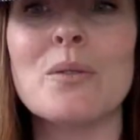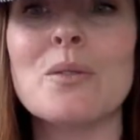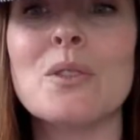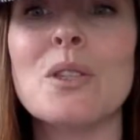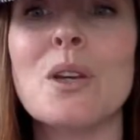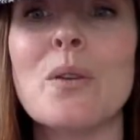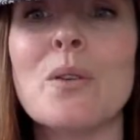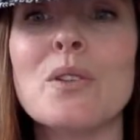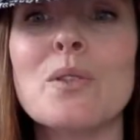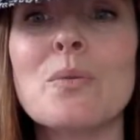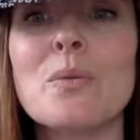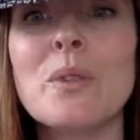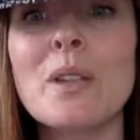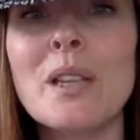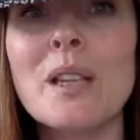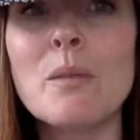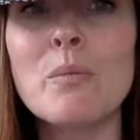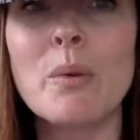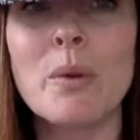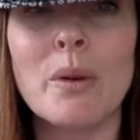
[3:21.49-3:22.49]
So it's
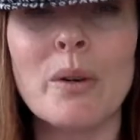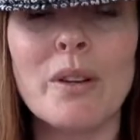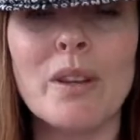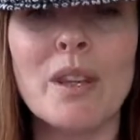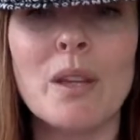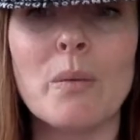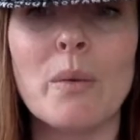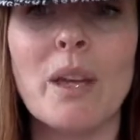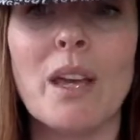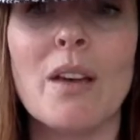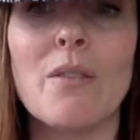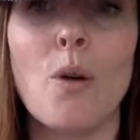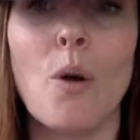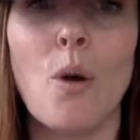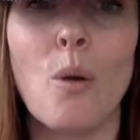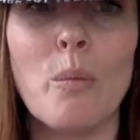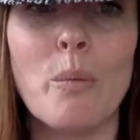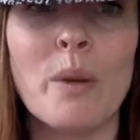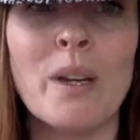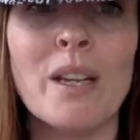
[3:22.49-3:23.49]
really important that we have
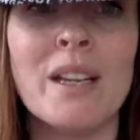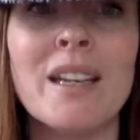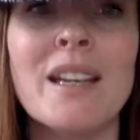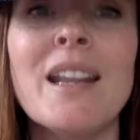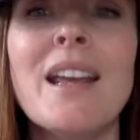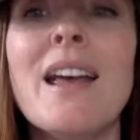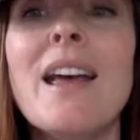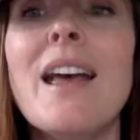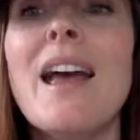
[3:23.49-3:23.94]
open